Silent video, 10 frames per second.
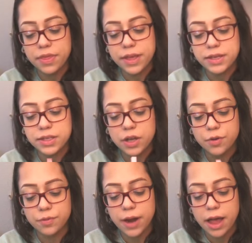this
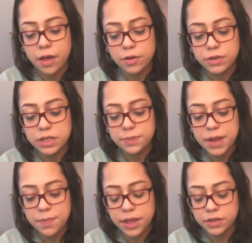around
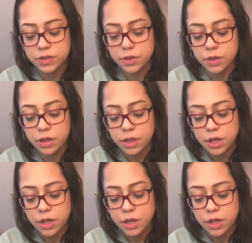my pencil